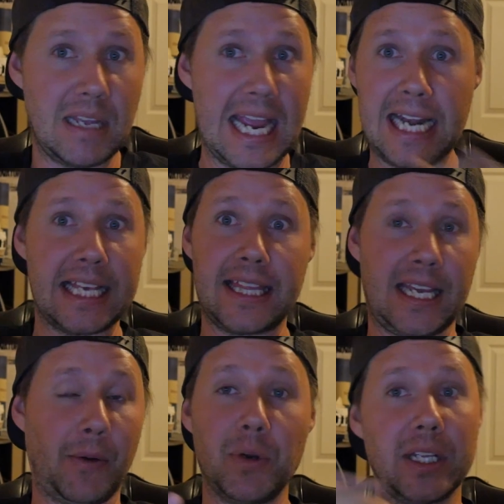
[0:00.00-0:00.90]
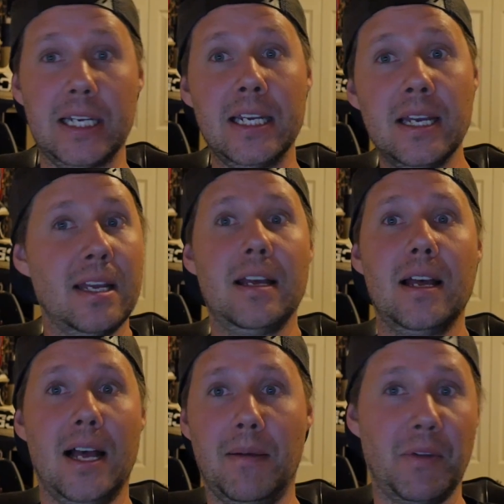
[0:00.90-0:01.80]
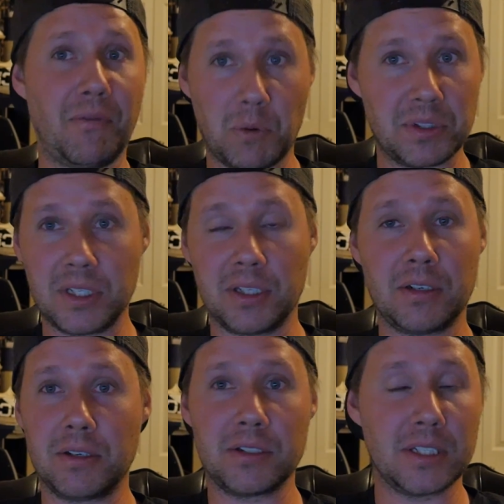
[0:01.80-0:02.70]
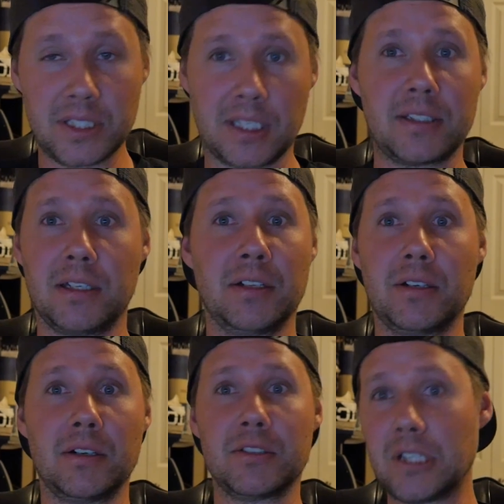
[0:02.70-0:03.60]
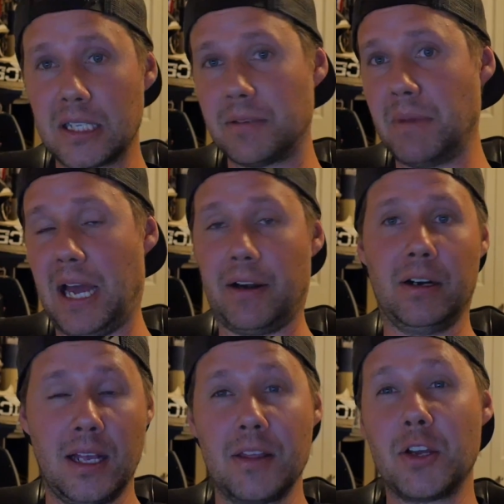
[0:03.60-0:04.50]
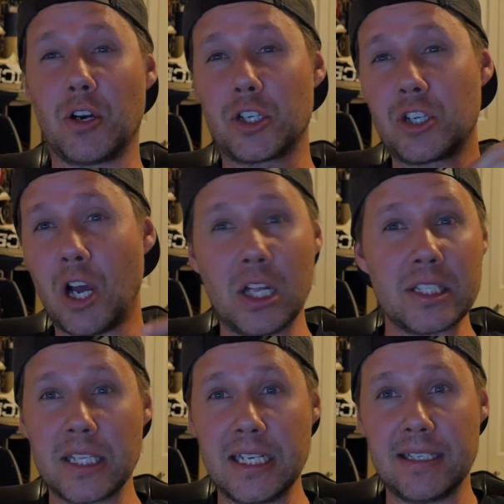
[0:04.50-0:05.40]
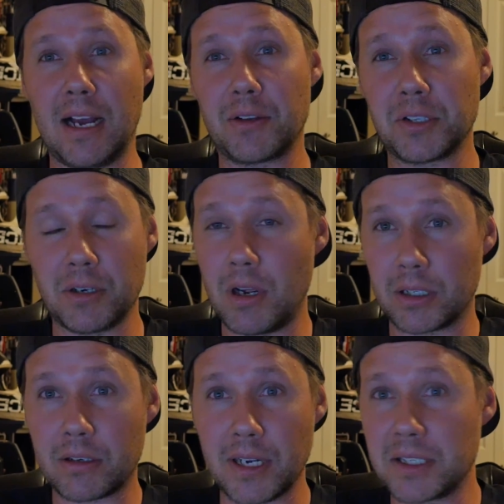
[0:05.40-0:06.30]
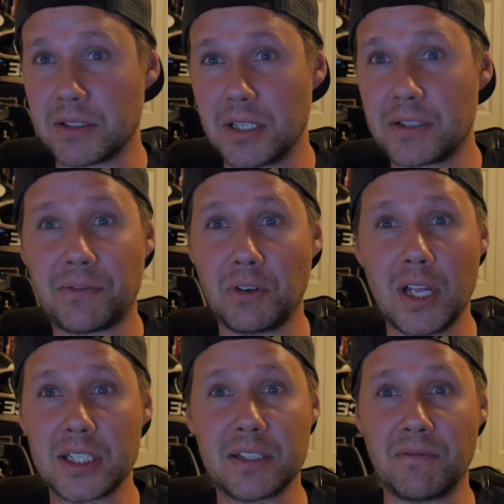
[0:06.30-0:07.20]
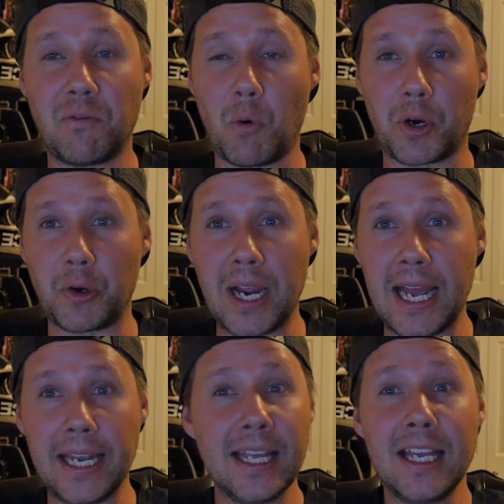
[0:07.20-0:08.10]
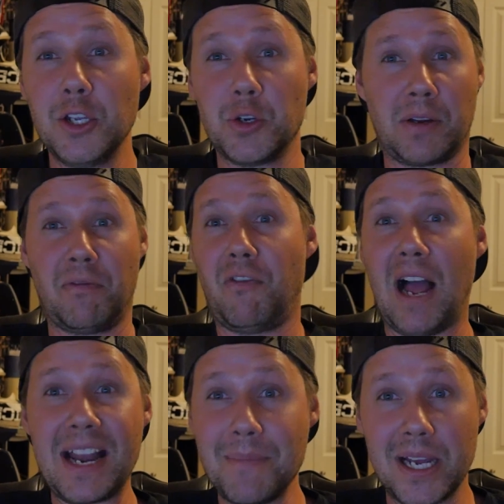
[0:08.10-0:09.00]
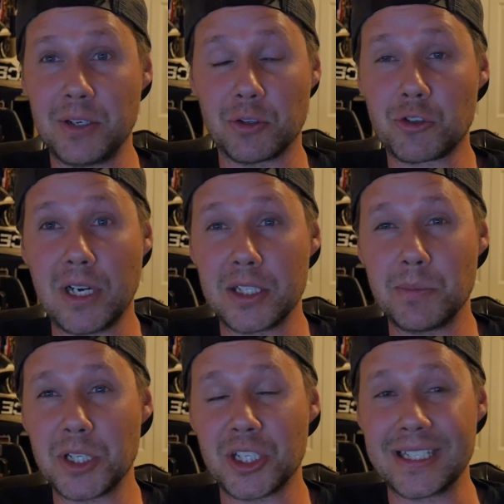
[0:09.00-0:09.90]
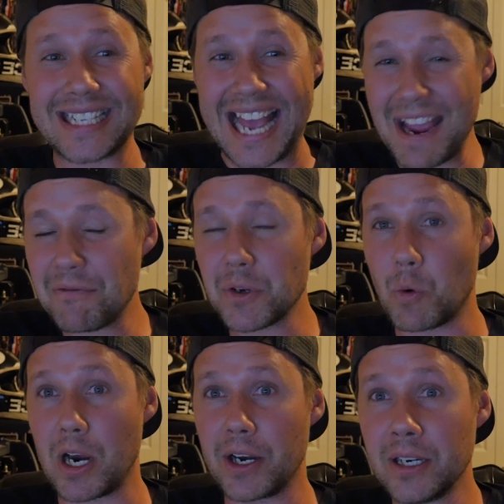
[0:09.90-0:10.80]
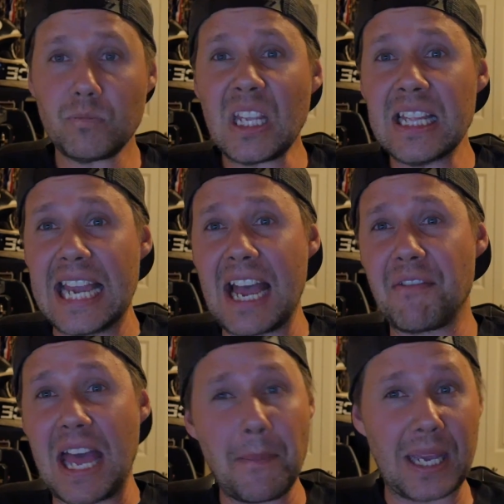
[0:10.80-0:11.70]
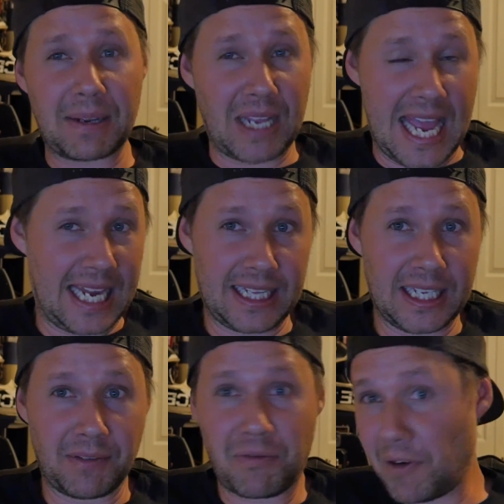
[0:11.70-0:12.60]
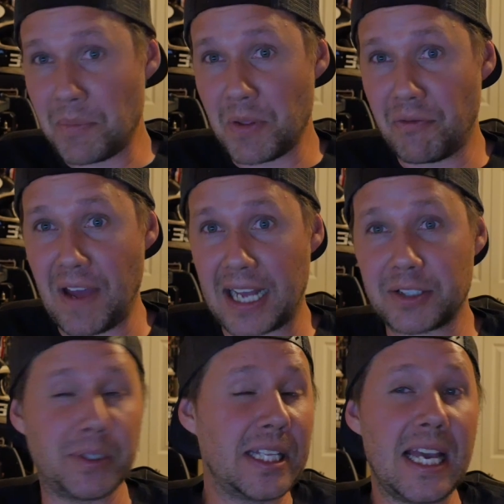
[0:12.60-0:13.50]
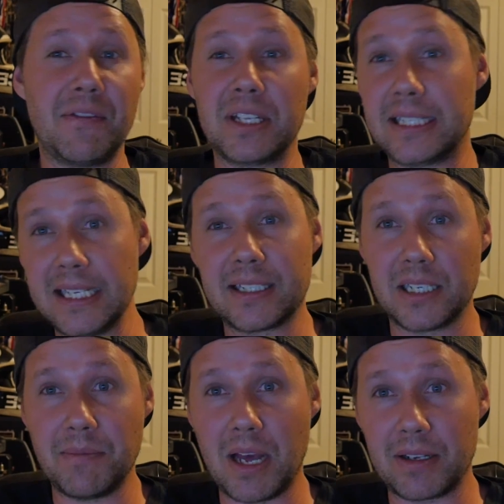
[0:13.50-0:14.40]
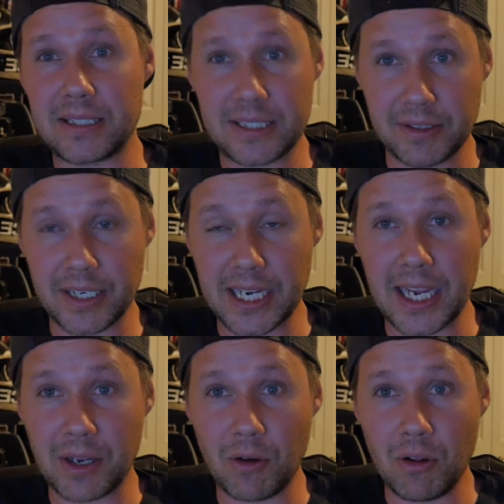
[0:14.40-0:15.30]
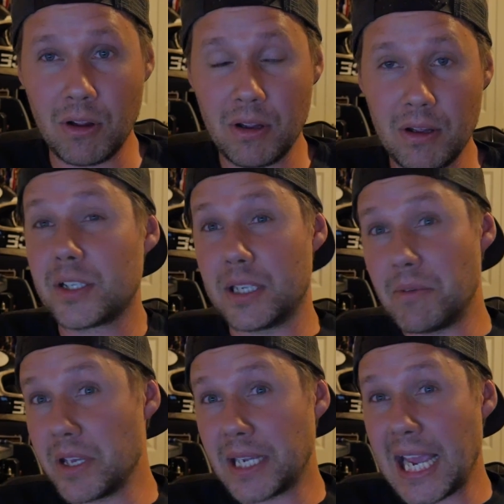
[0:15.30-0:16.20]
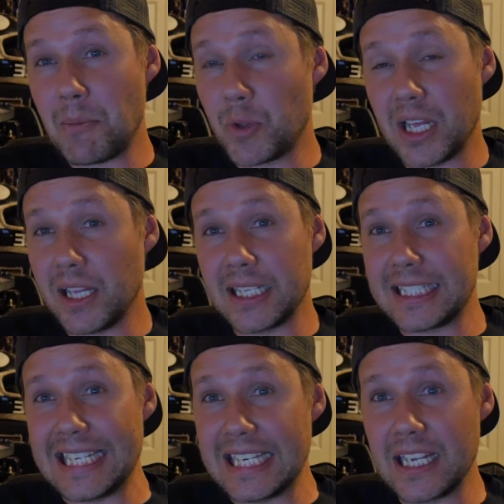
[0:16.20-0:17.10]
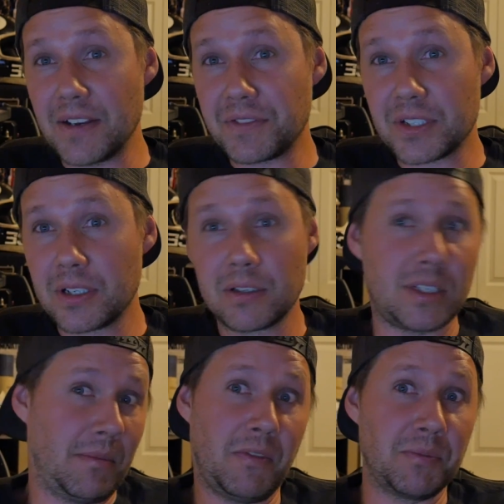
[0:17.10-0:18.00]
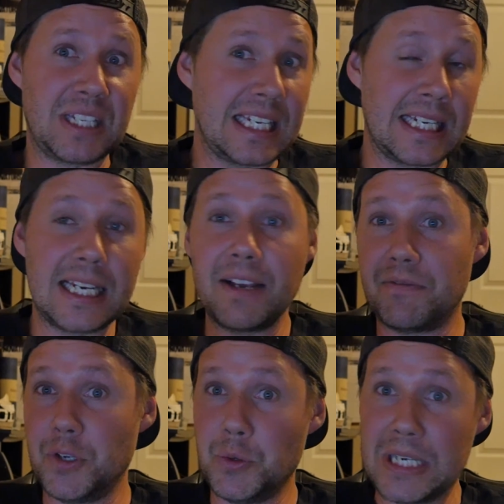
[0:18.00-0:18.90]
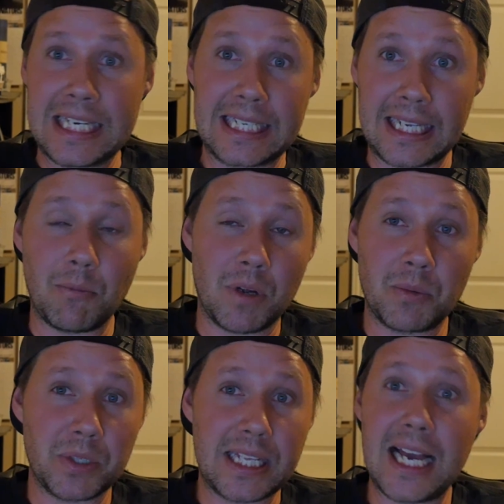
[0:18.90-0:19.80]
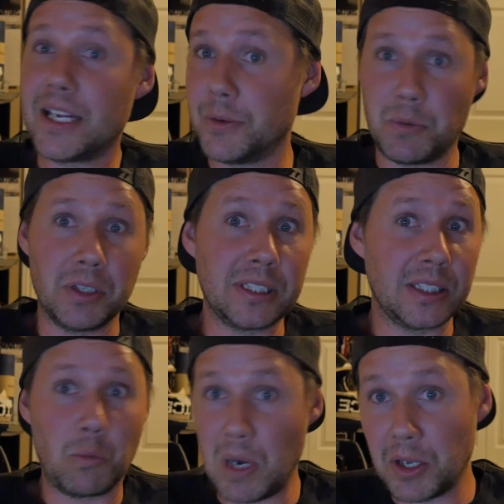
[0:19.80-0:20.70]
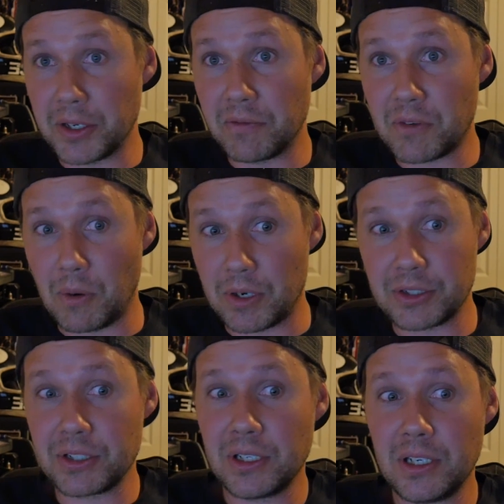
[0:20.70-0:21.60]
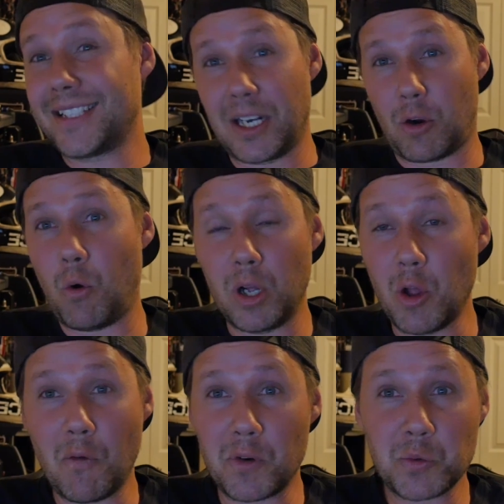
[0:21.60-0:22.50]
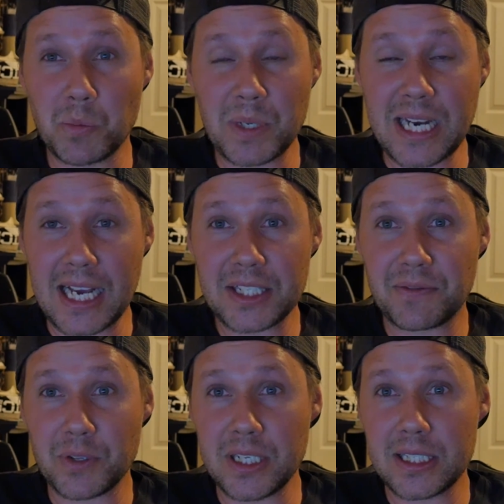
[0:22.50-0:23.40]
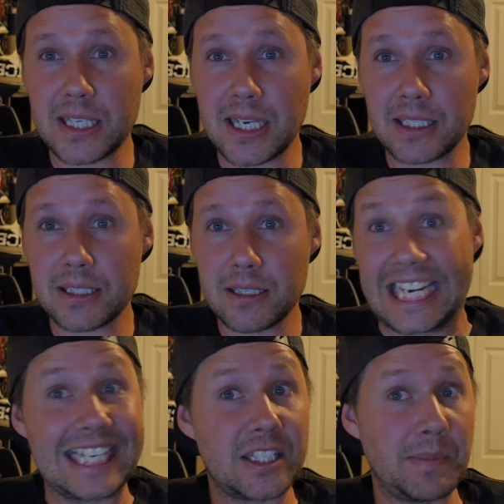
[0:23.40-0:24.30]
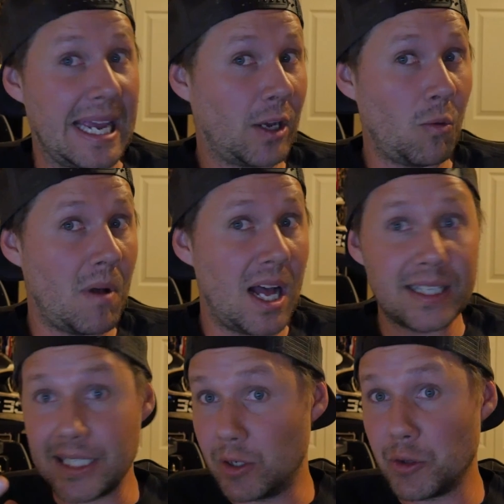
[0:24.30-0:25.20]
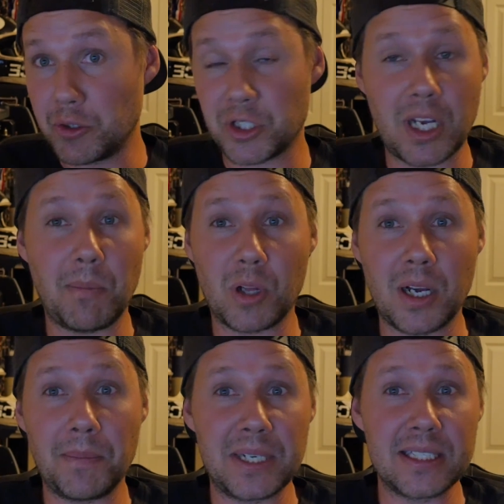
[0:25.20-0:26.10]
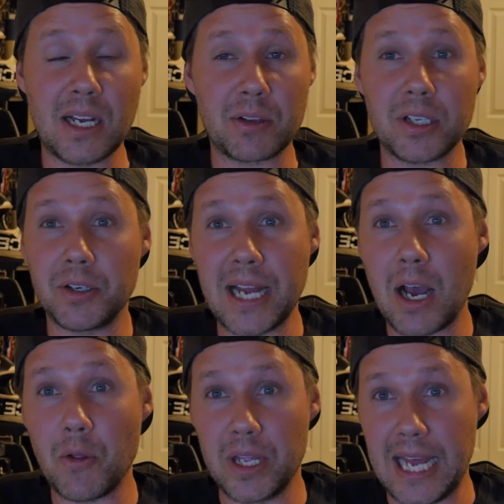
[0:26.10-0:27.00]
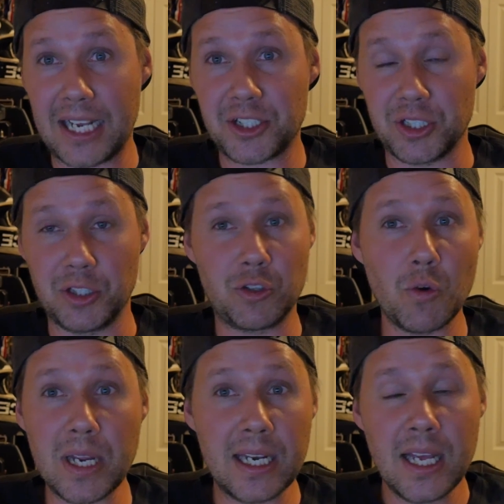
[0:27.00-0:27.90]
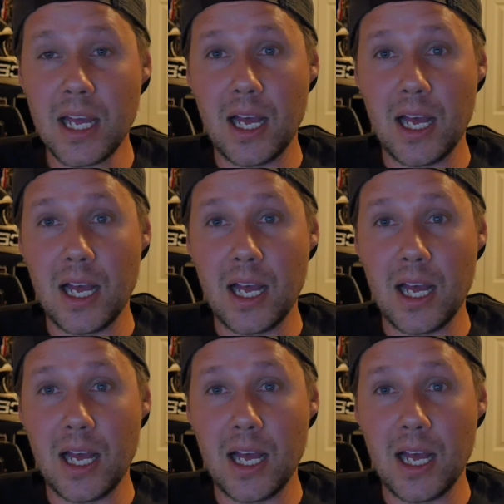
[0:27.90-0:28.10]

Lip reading: Anything really. The 4 cylinders, the 6 cylinders, doesn't matter. There are tons of these out there on Craigslist for less than $4 grand. You can find manual transmissions everywhere. They have epic handling from the factory. They have a decent amount of steering angle. Some of them came with LSD diffs, some of them didn't. If you didn't get one with that, you will need to weld it, of course. A set of coilovers would be nice for these things. Get some angle mods. I know there's a couple companies out there now that actually do it.